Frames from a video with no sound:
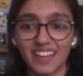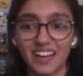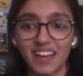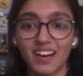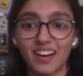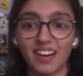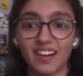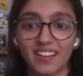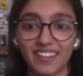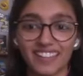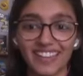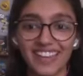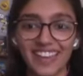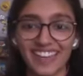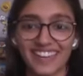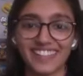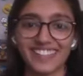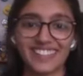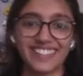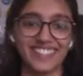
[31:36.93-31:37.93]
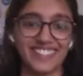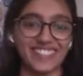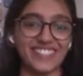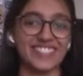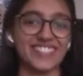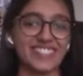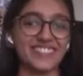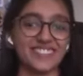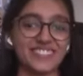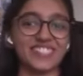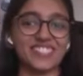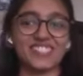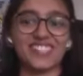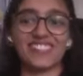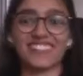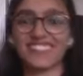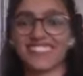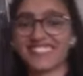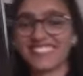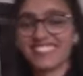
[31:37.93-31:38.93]
Ah, yes, with
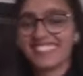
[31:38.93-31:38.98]
cheddar